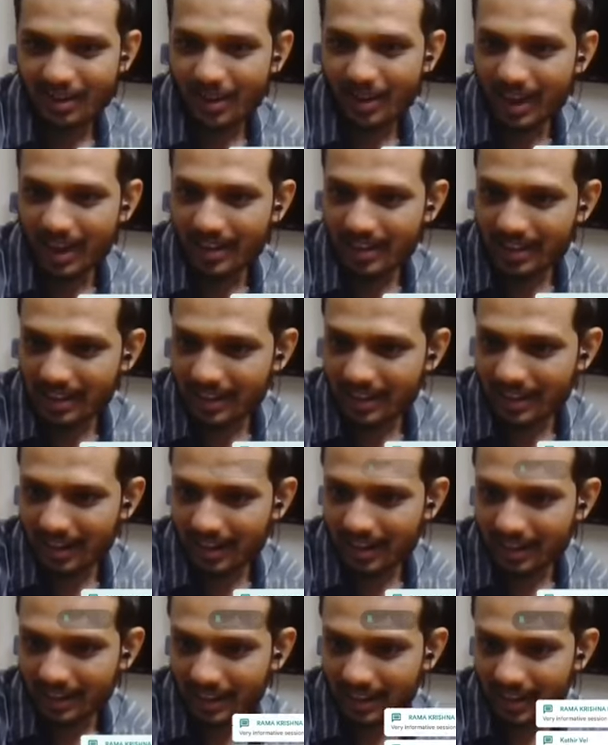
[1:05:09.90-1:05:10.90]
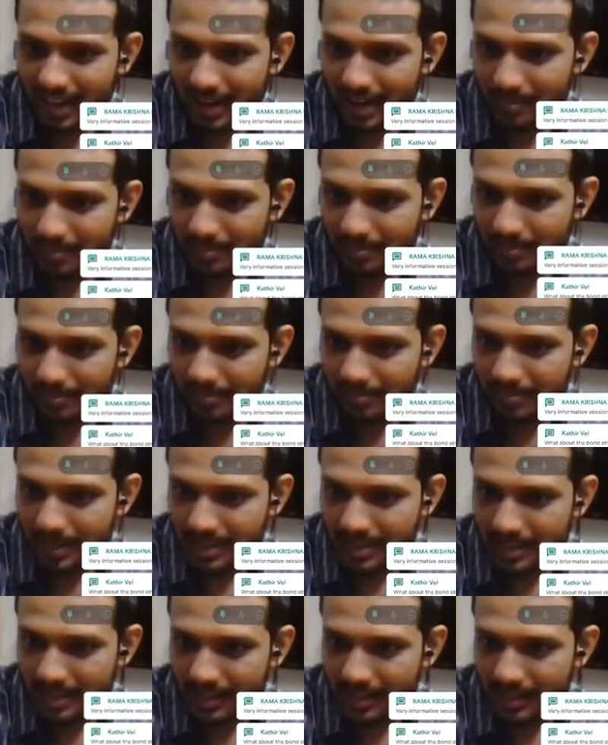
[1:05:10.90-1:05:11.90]
okay i think i think i'm
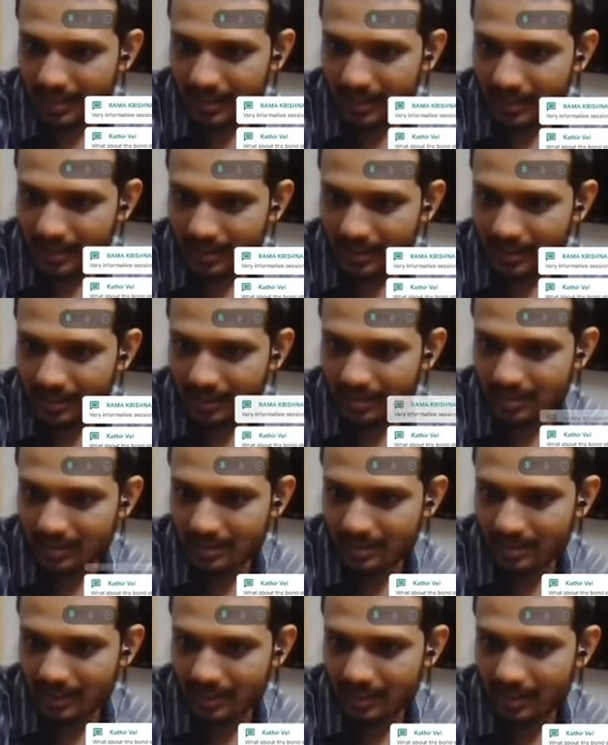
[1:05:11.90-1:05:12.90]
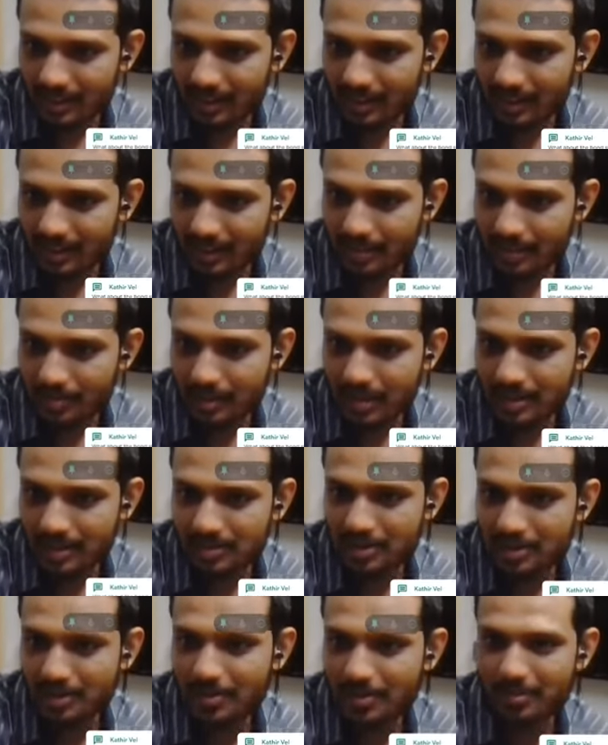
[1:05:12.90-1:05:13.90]
presenting right once again let me
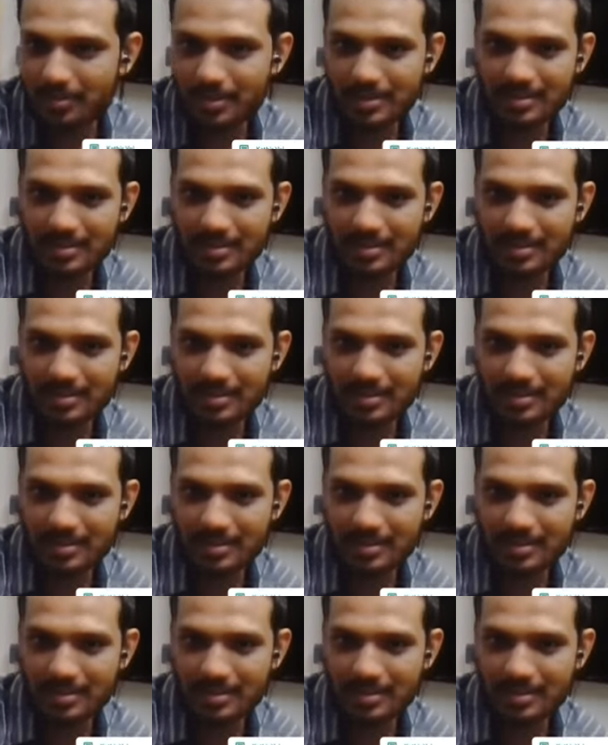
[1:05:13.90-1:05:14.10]
resume my